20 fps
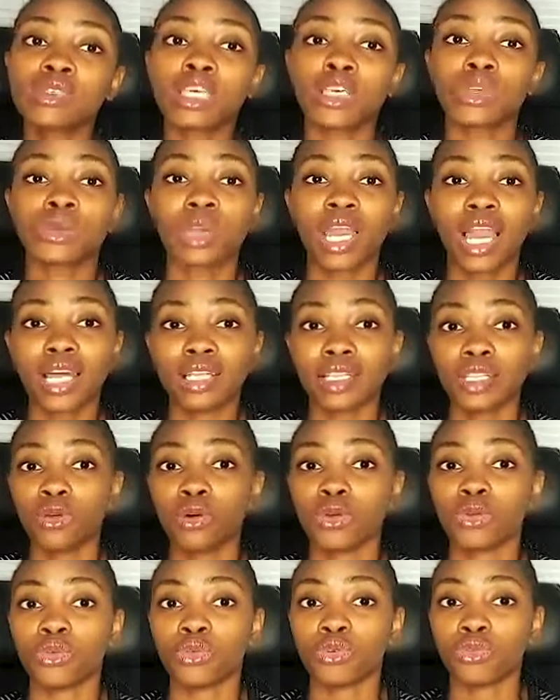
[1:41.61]
that you added
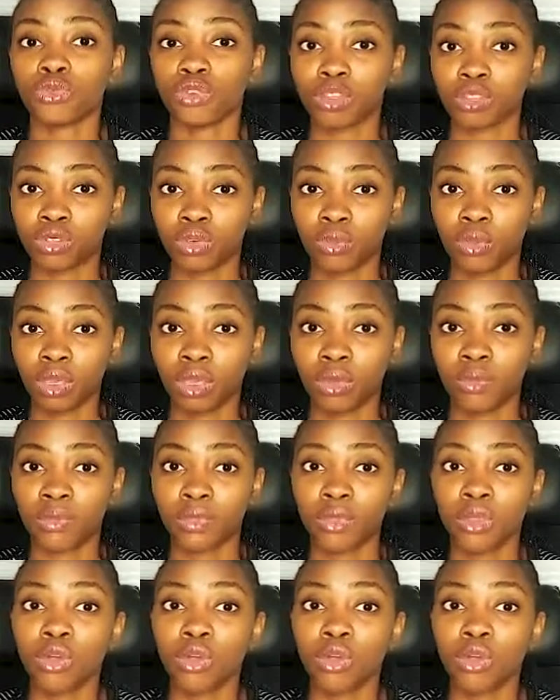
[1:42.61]
on your resume.